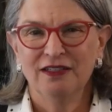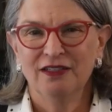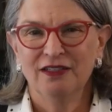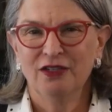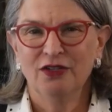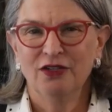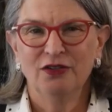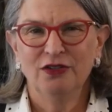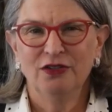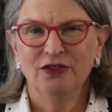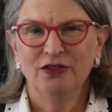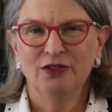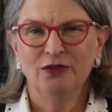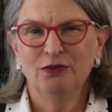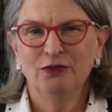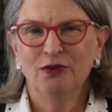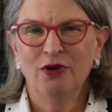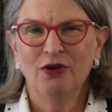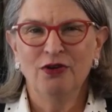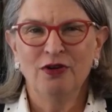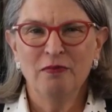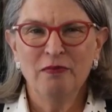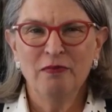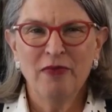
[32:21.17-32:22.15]
you know, you
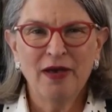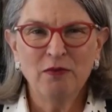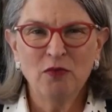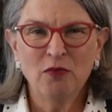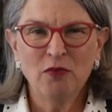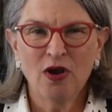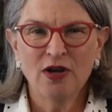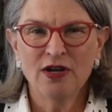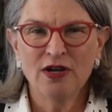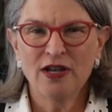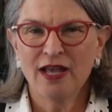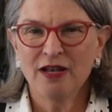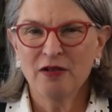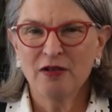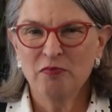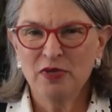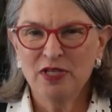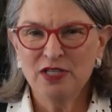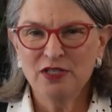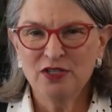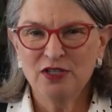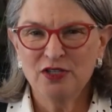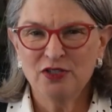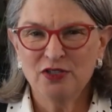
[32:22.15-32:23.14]
wrote a memoir, not a
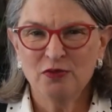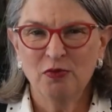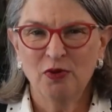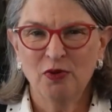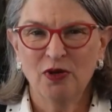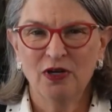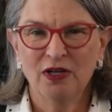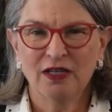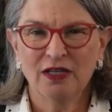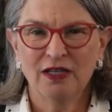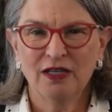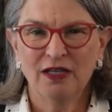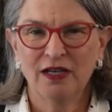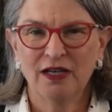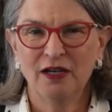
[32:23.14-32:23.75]
business book.